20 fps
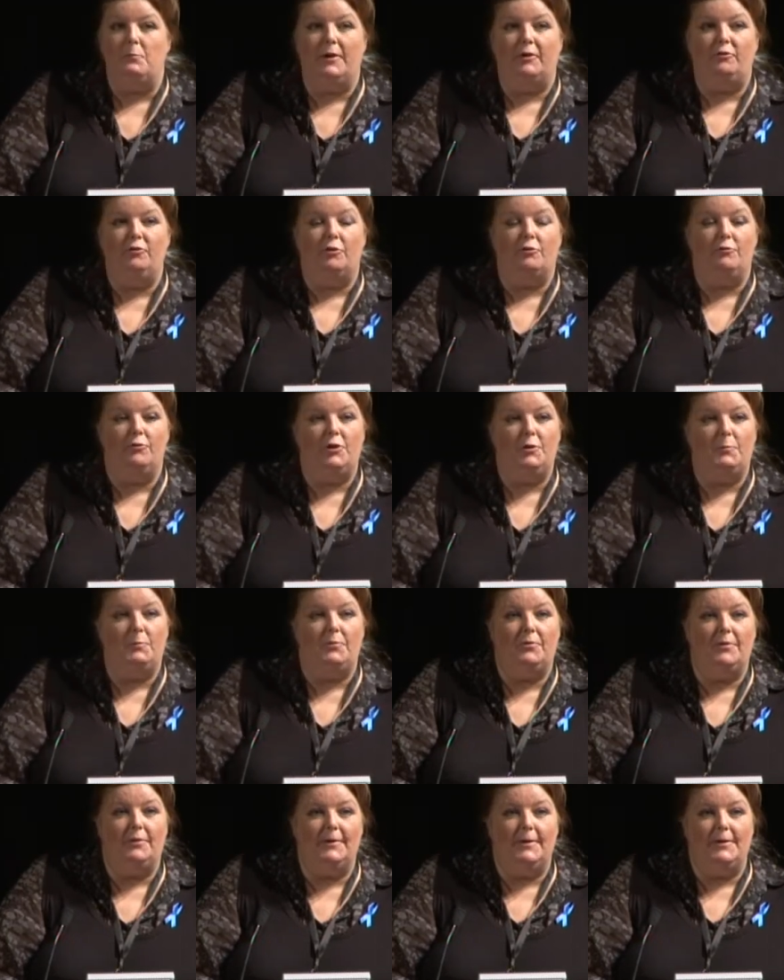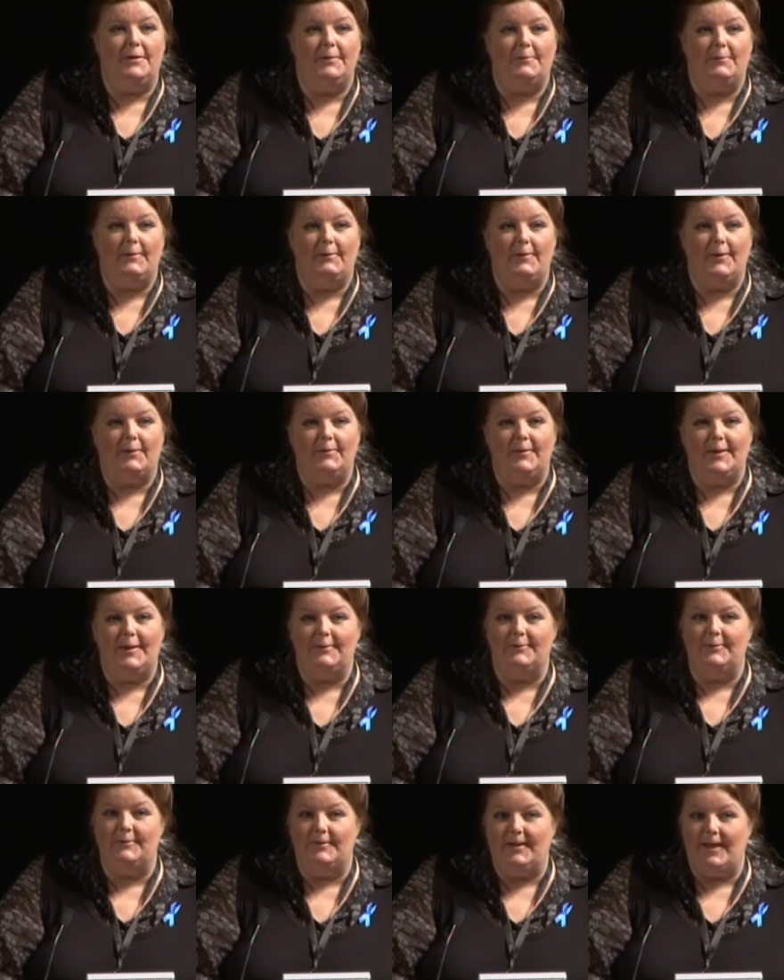pressure groups, and I know Derek's here
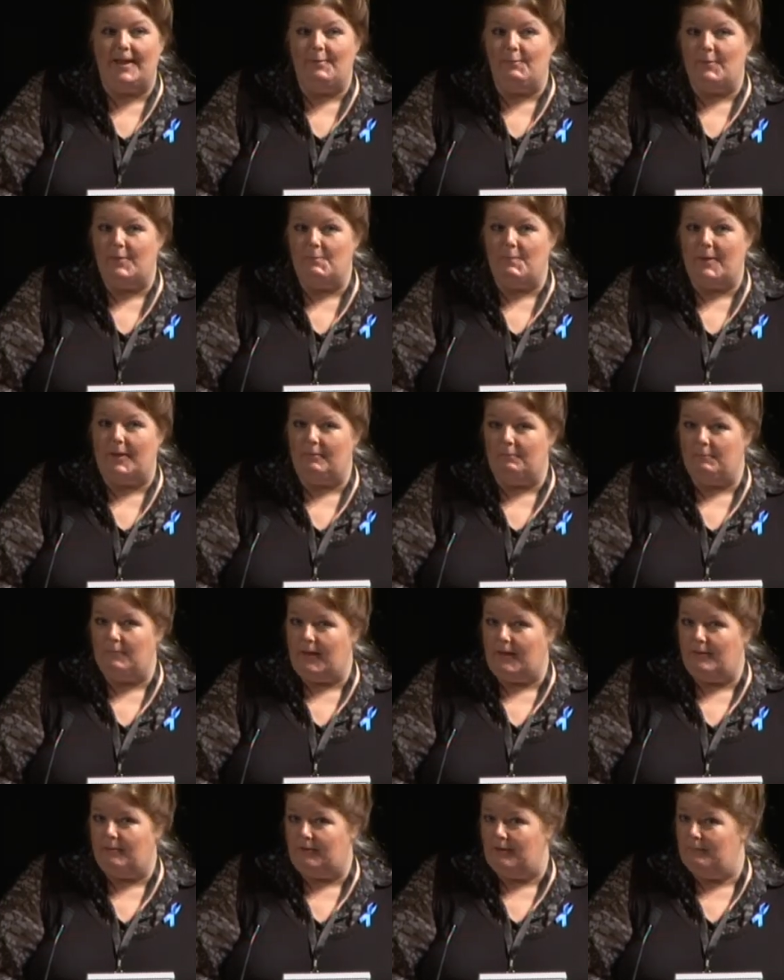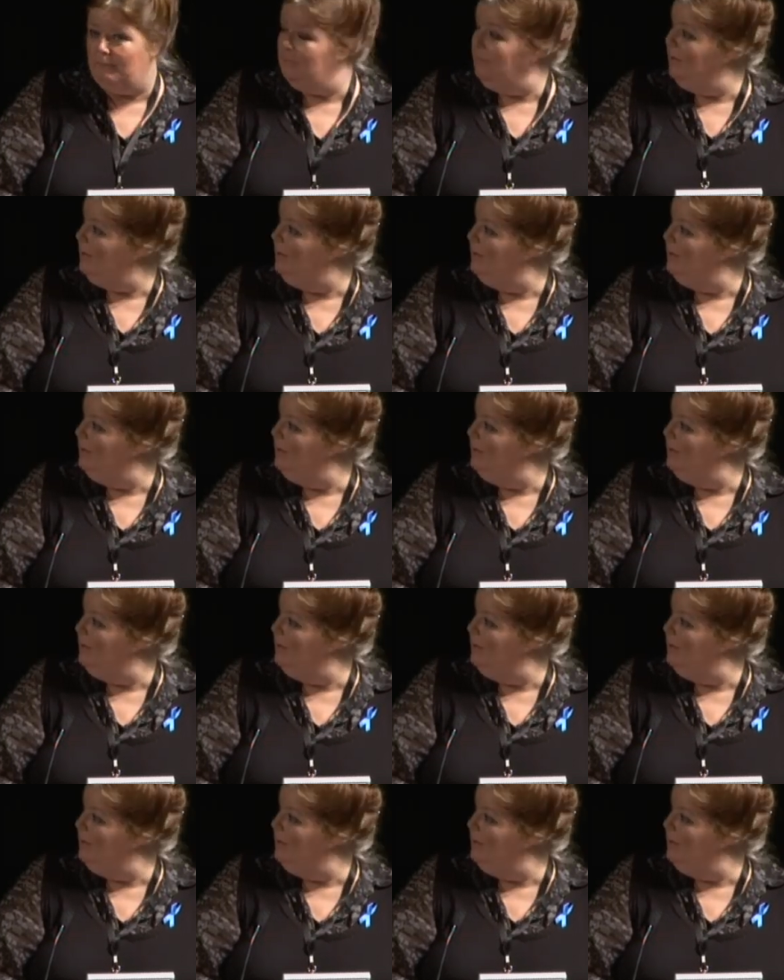today. We've made him